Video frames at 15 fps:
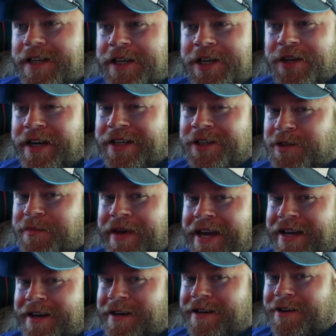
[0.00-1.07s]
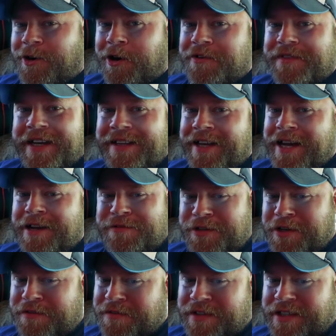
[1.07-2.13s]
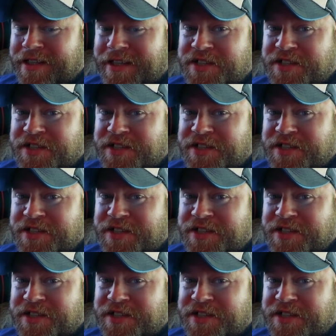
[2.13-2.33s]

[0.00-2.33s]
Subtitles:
I know I don't make RV life look very